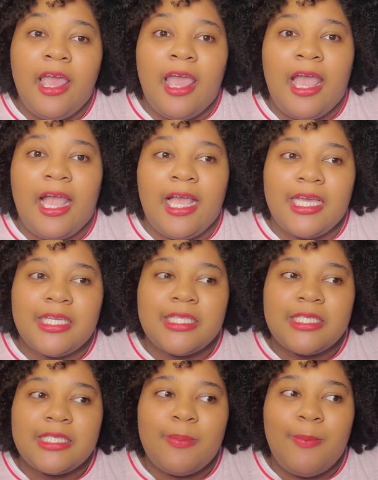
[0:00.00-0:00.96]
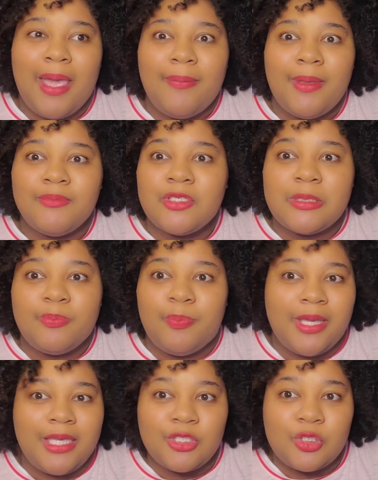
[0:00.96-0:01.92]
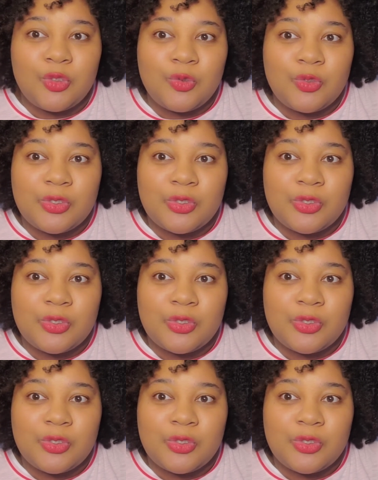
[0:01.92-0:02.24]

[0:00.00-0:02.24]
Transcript: and maybe I'm just being too